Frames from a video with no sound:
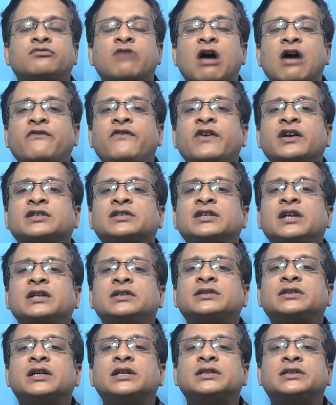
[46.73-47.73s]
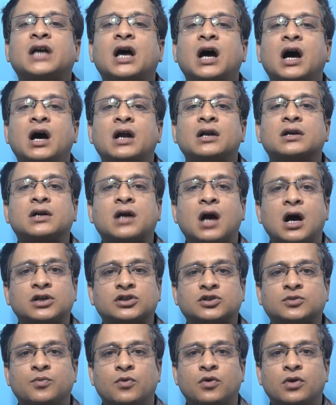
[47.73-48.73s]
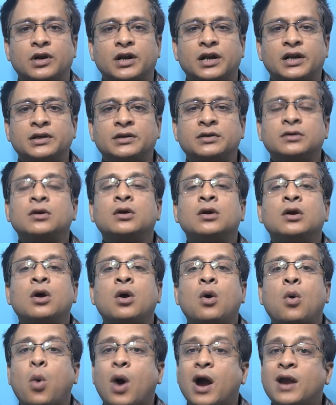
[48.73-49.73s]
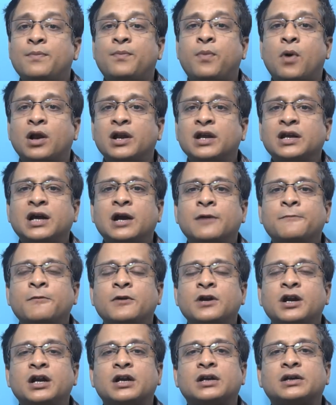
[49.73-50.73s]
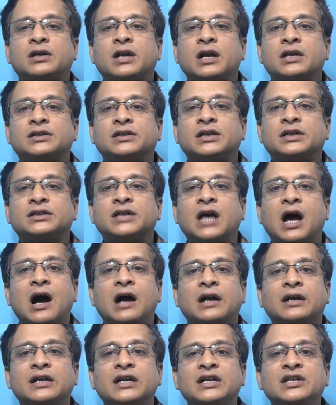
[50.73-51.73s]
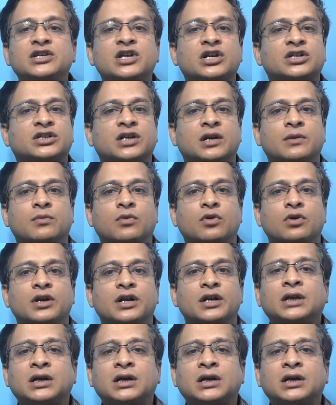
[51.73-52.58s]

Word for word: Trivex lenses are cast molded, while polycarbonate lenses are injection molded.